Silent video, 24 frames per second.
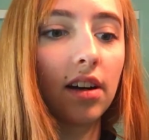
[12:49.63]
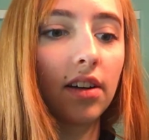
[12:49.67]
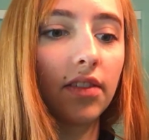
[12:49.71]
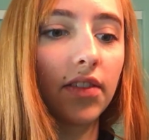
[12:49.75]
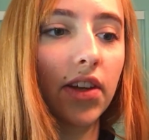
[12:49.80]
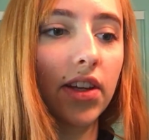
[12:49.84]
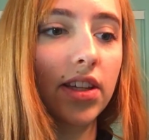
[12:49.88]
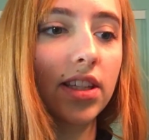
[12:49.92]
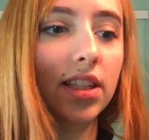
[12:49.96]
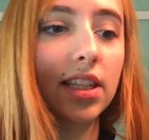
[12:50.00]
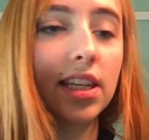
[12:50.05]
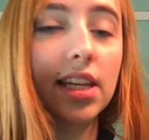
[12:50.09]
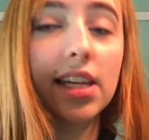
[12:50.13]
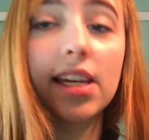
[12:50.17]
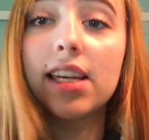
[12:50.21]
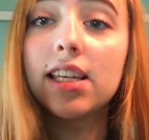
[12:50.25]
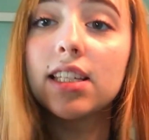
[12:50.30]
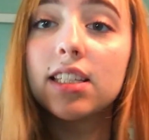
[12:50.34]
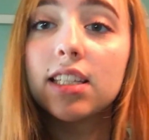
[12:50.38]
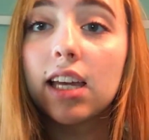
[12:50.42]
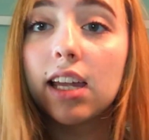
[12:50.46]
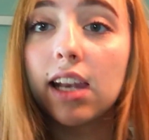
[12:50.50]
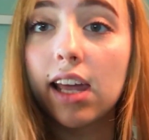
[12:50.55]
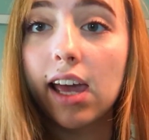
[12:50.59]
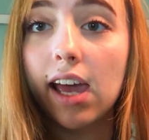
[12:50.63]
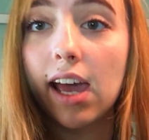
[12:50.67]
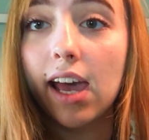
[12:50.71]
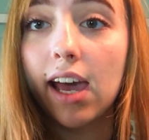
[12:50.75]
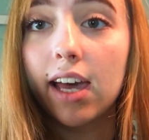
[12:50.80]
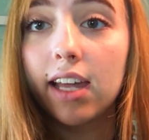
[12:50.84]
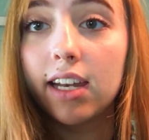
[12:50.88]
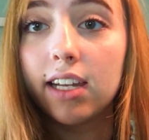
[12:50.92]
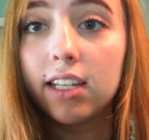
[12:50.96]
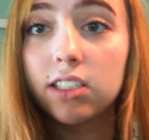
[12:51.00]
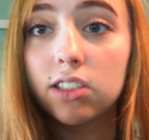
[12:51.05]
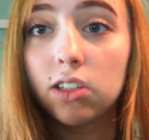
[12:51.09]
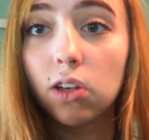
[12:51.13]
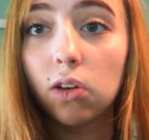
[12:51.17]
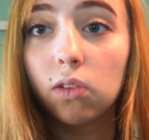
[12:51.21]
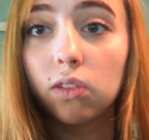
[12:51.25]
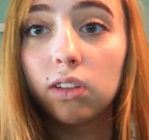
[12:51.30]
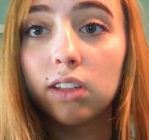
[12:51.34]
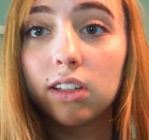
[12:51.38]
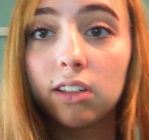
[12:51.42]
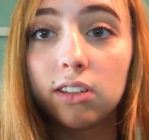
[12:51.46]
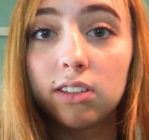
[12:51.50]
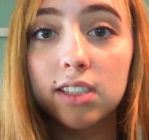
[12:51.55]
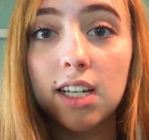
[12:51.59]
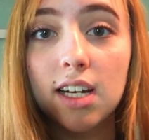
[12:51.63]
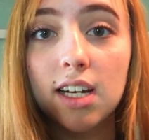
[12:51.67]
Obviously, he's gonna add his own little